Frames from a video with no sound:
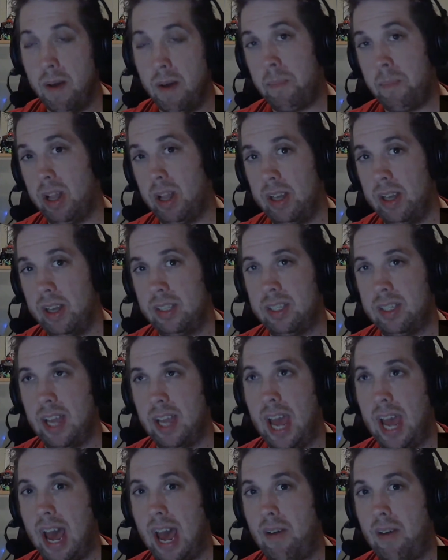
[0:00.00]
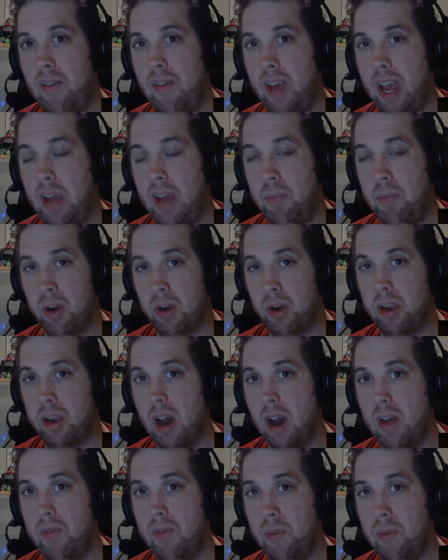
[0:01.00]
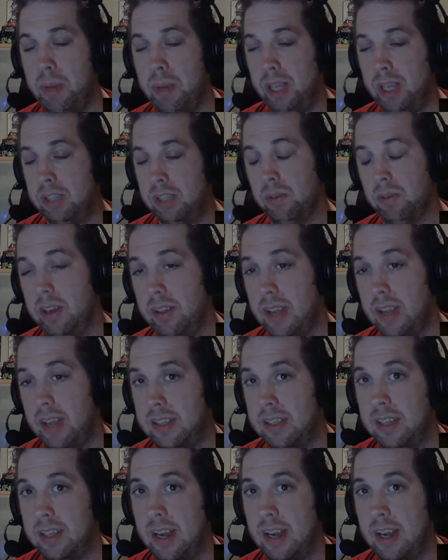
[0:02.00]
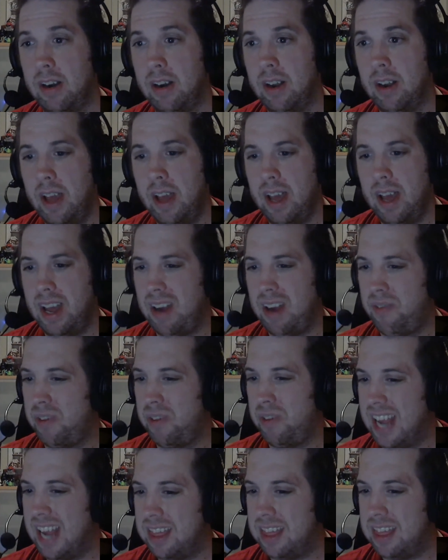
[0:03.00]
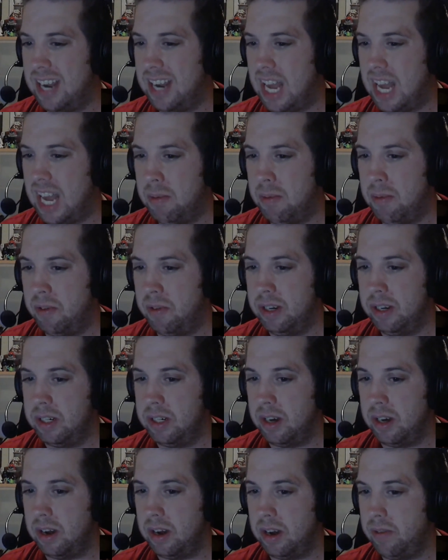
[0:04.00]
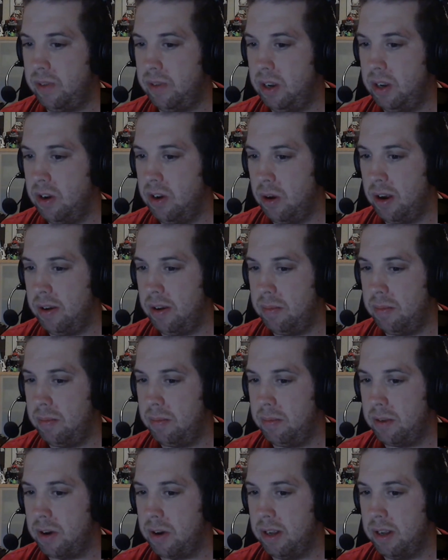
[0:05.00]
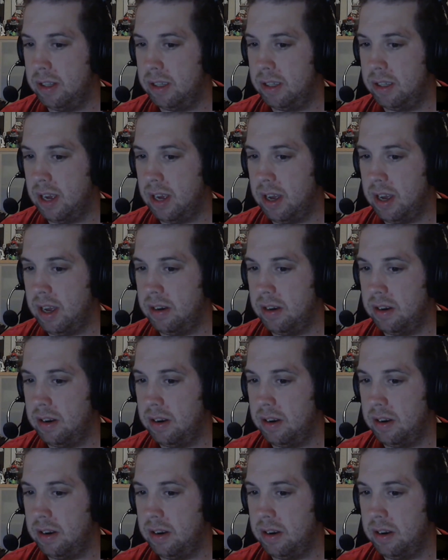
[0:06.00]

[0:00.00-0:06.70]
plus they have a brick oven pizzeria that's there. And I forgot the name of it, John. If you know it, go ahead and say it.